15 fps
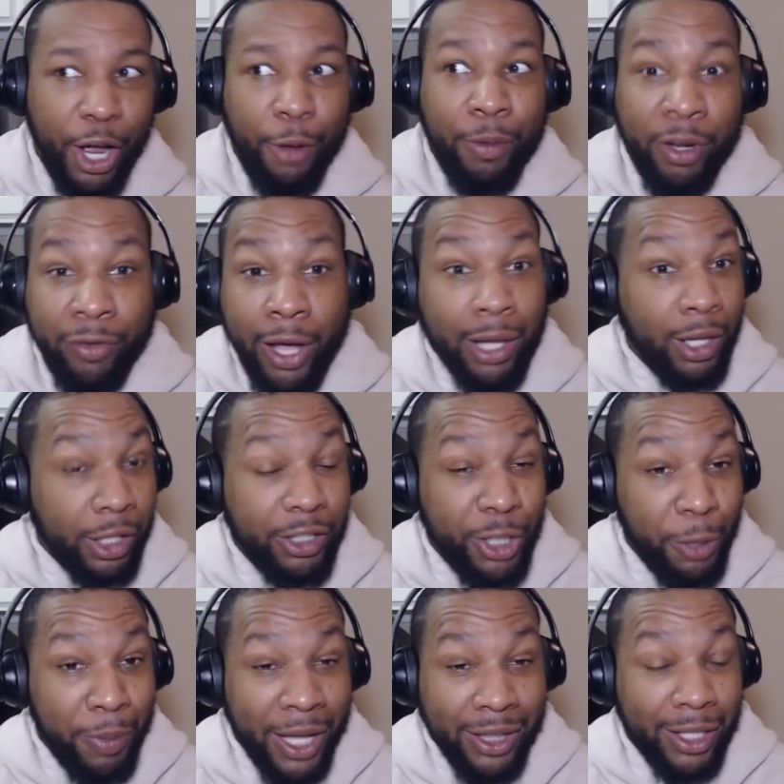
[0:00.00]
But if I looked
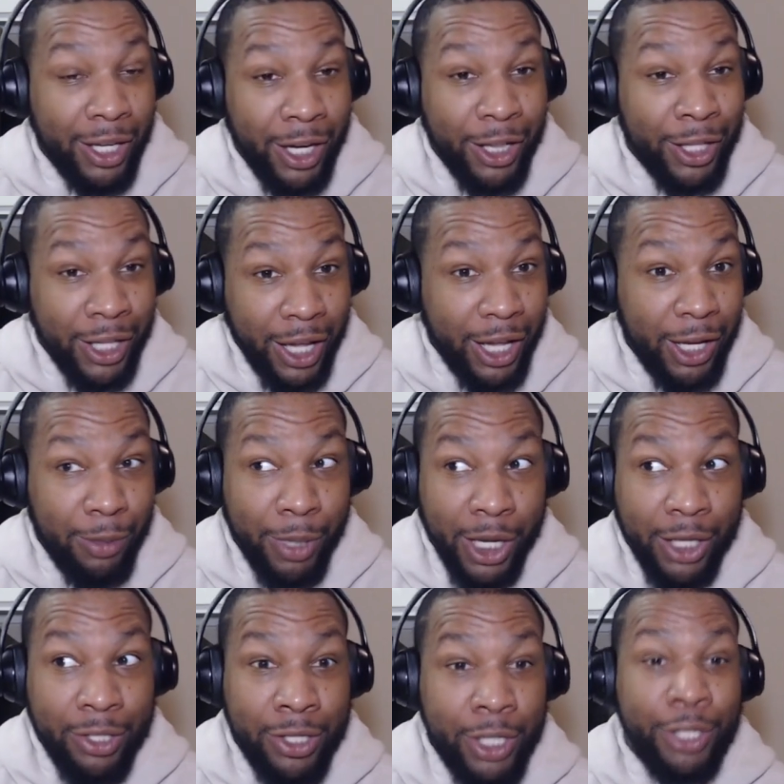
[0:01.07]
up at the end of the game
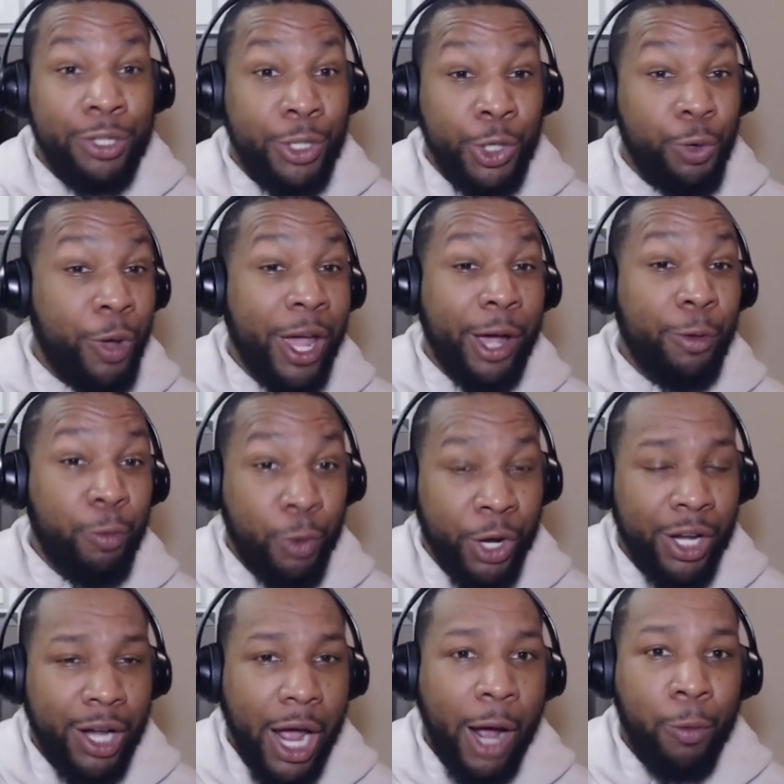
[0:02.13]
and TCU had
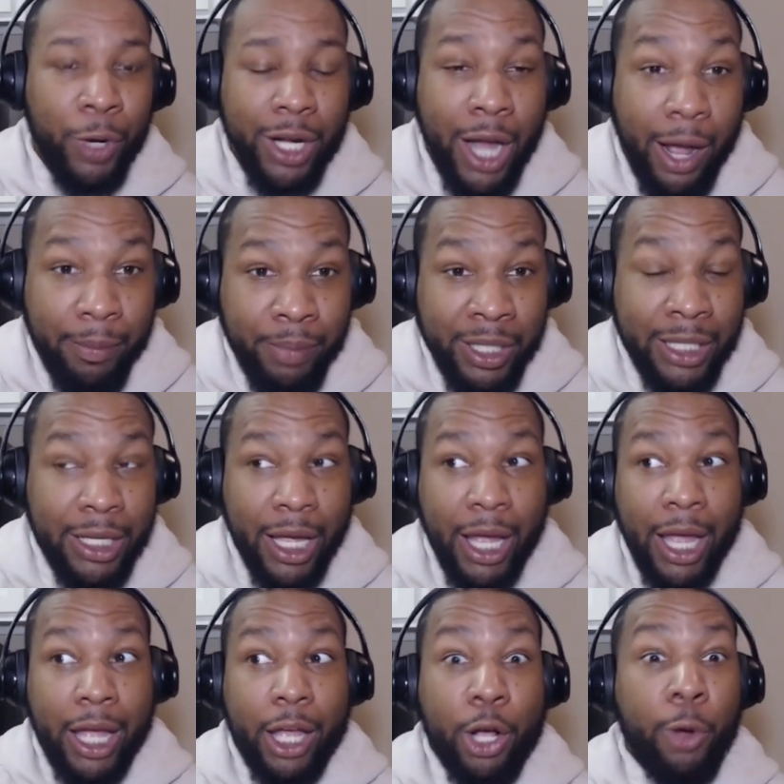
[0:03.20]
won, I would not be
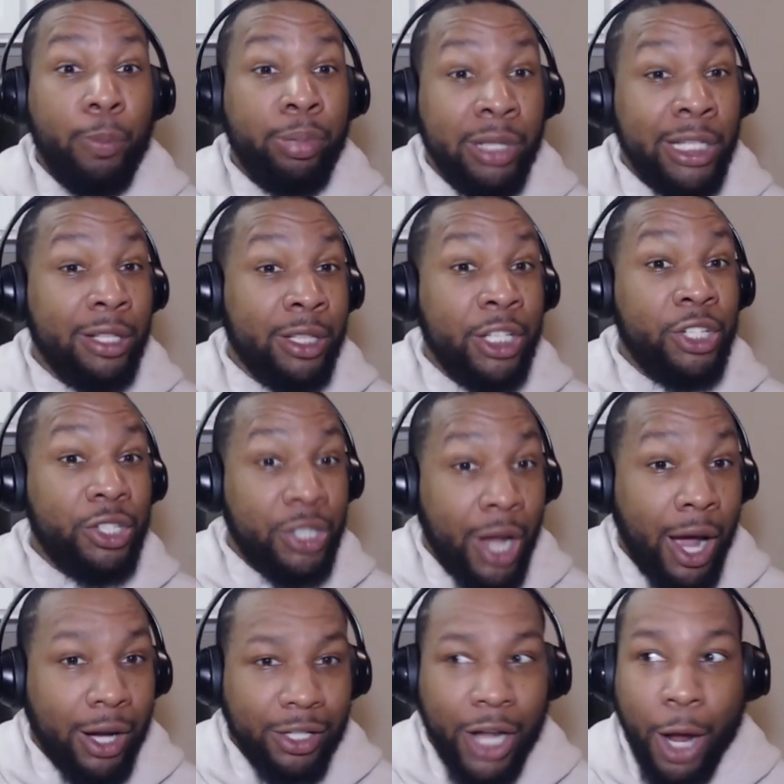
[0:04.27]
completely shocked.